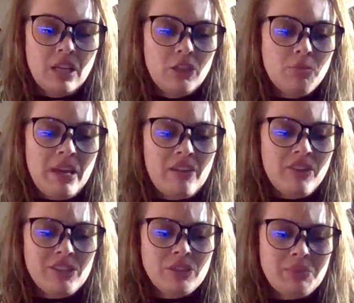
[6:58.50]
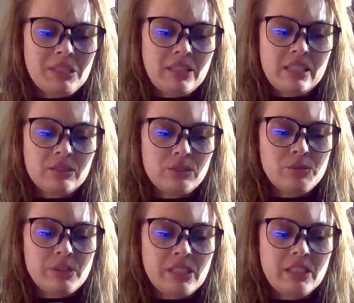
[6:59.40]
You may have also been like
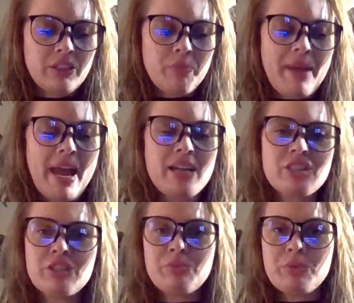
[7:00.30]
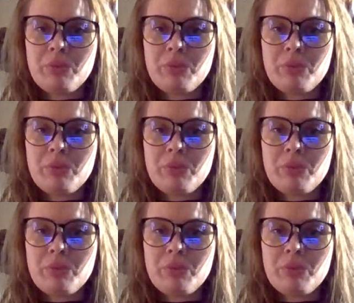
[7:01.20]
losing your passion with